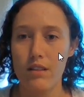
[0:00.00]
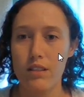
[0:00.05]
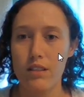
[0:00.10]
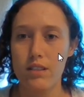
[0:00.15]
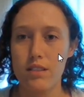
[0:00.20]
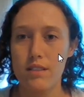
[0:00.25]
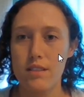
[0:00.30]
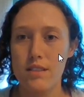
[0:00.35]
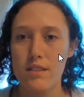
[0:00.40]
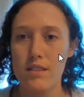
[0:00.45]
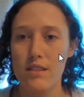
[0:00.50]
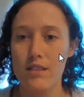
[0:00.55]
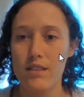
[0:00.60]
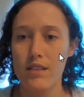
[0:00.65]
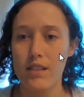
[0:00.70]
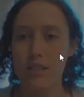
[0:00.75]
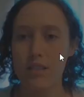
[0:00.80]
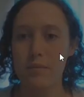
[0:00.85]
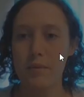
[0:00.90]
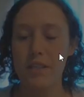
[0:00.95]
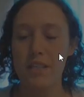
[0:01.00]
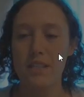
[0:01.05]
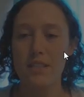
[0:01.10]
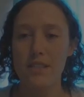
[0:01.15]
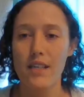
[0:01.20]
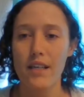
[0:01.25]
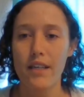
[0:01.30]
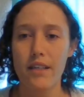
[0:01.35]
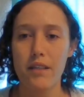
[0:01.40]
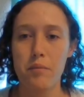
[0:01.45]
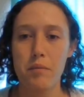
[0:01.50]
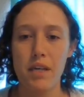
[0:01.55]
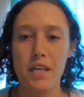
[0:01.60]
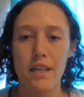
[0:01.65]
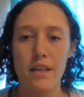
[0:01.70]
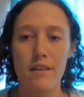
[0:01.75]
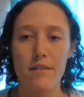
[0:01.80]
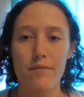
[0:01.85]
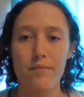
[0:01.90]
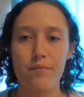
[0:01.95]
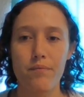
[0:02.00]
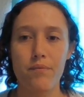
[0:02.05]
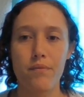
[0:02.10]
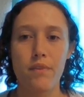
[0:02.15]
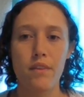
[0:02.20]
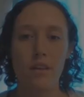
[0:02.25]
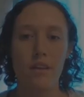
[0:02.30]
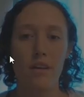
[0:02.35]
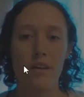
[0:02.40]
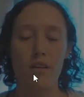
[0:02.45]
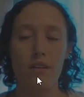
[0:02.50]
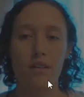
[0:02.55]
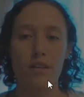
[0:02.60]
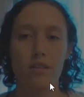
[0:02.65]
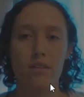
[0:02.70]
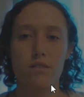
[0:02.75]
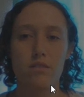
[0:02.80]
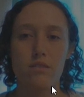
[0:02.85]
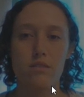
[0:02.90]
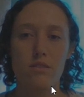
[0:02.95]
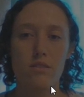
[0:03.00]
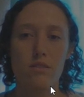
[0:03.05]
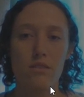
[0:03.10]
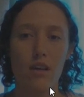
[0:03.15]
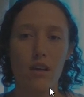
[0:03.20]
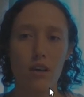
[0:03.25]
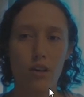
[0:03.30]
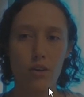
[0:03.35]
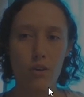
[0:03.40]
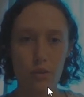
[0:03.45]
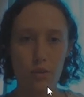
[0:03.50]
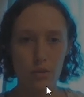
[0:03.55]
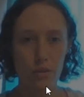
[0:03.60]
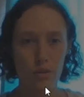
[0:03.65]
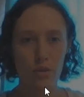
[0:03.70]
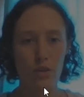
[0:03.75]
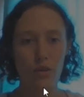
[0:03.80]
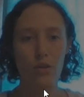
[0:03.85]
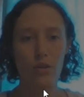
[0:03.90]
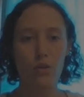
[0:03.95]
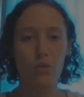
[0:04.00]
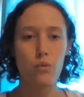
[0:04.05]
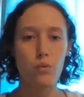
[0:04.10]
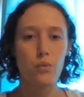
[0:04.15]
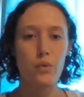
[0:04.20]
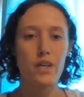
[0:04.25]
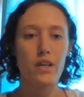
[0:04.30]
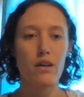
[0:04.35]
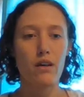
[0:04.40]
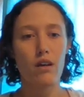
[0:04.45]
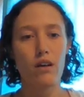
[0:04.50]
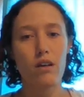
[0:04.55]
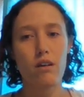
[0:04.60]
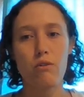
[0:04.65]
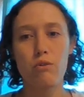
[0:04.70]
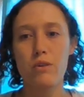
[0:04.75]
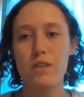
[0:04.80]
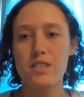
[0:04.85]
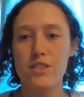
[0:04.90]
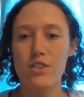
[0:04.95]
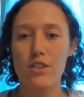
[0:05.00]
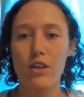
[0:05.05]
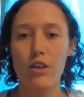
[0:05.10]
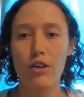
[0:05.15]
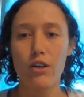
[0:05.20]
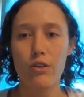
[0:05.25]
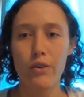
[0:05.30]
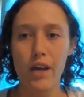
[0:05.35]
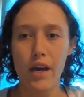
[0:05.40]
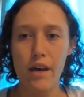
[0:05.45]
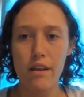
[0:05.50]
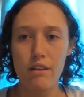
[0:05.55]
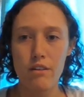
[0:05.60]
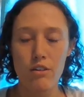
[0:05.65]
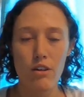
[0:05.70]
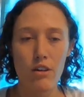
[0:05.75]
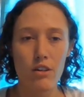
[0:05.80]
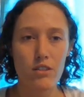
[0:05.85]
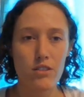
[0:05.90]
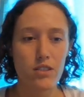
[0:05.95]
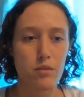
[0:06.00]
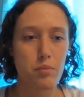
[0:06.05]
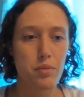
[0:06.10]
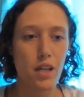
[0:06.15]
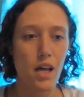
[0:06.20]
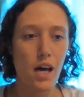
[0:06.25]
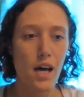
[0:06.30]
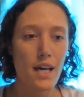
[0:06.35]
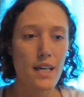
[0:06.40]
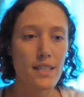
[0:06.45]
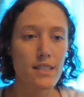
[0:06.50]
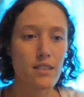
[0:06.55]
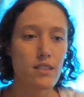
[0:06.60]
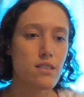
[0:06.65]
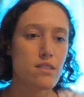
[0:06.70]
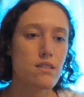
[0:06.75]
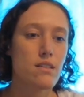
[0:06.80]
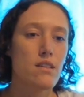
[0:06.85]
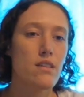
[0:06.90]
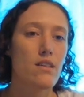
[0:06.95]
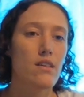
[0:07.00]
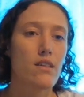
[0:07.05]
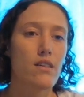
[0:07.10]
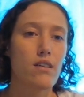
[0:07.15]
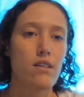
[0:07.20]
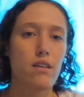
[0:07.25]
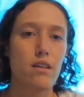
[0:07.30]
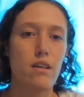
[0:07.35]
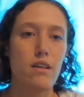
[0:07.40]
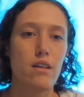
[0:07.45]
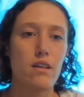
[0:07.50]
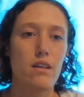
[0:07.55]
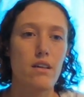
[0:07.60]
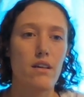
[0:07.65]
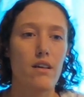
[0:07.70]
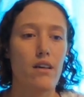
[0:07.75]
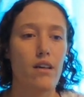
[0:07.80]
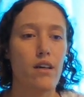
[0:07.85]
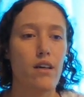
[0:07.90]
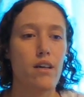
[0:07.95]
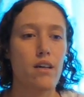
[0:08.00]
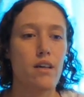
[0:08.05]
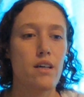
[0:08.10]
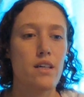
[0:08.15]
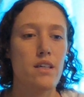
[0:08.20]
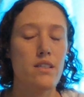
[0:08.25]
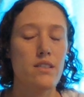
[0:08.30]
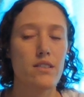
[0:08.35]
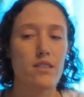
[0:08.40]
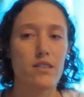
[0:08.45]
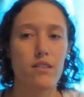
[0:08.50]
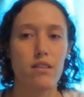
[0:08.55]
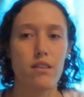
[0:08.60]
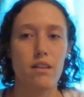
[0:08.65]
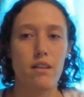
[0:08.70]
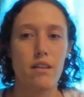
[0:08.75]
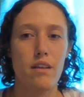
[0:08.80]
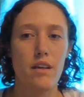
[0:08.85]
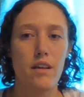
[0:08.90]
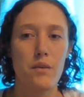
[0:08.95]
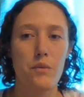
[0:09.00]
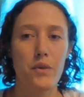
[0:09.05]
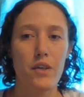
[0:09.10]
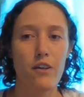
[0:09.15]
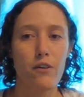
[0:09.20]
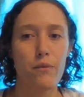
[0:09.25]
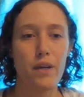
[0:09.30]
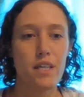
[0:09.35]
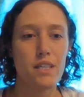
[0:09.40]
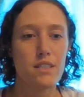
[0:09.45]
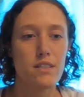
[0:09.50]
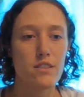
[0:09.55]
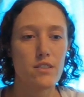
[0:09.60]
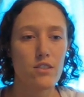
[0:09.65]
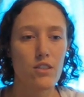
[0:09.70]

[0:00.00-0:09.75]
This is as big as I can make it. So, we are going to go gather our supplies and then we are ready to